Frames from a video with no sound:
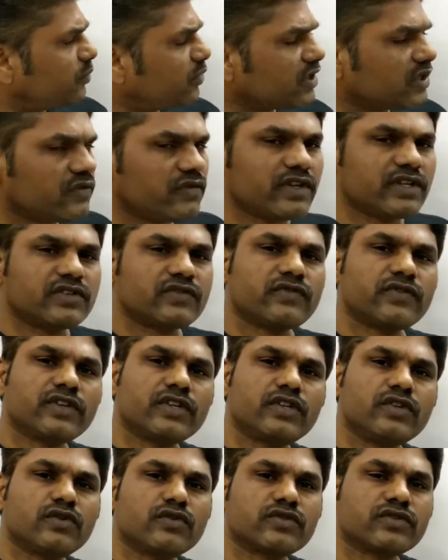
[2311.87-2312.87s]
previous
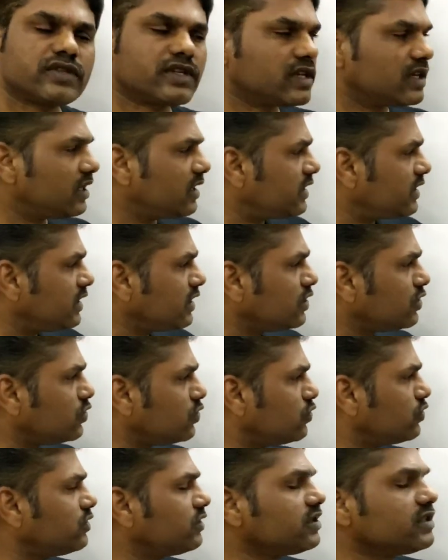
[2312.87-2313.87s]
videos relating
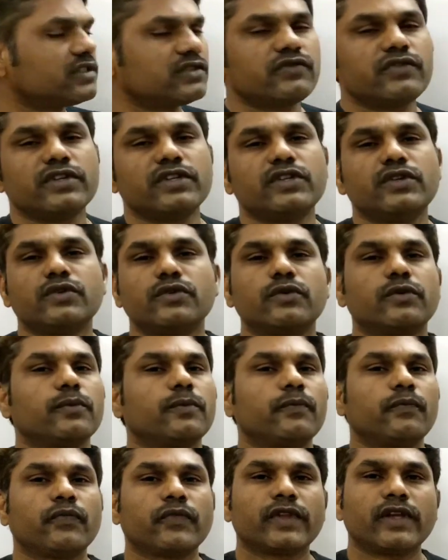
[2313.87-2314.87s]
to this video.